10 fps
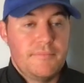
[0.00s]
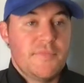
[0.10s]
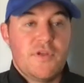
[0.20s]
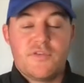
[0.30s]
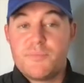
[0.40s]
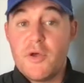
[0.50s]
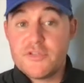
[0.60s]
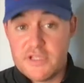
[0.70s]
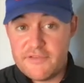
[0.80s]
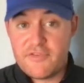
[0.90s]
you know,
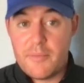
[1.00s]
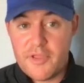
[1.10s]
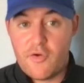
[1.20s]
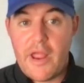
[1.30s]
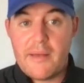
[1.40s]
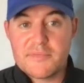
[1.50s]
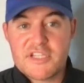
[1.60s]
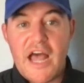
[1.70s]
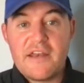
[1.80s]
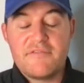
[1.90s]
supposedly from the Graham
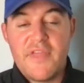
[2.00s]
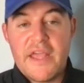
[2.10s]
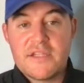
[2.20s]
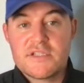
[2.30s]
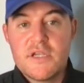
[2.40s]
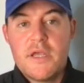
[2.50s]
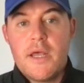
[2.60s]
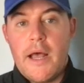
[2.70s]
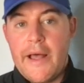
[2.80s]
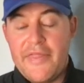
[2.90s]
side of things.
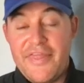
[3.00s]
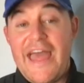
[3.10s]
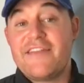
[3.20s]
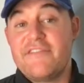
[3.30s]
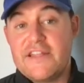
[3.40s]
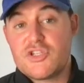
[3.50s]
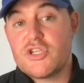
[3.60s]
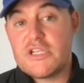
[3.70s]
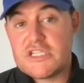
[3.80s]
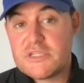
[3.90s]
That
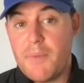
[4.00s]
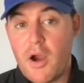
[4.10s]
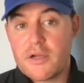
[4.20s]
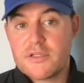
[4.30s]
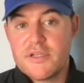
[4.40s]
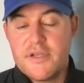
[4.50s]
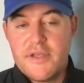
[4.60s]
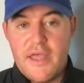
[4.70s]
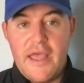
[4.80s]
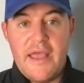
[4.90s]
eventually sparked
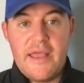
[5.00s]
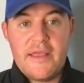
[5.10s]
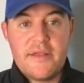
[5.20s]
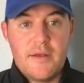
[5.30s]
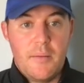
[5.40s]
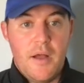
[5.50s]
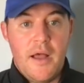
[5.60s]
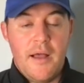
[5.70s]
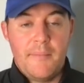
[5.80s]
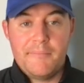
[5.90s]
a
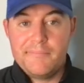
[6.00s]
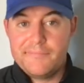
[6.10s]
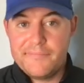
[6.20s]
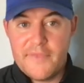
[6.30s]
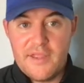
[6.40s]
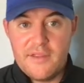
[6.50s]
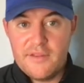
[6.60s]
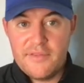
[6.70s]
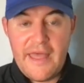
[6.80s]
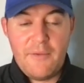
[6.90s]

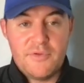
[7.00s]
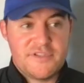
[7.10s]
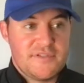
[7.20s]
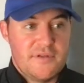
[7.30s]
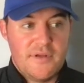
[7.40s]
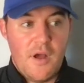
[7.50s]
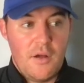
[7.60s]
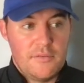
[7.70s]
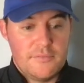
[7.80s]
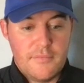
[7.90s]
that was
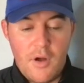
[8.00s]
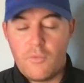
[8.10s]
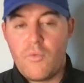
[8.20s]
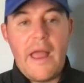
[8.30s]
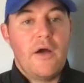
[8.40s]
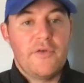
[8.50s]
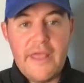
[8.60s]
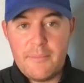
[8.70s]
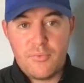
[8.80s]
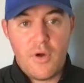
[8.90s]
around
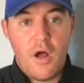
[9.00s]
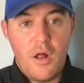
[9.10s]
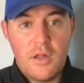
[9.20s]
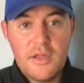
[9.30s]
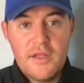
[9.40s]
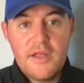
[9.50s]
a brawl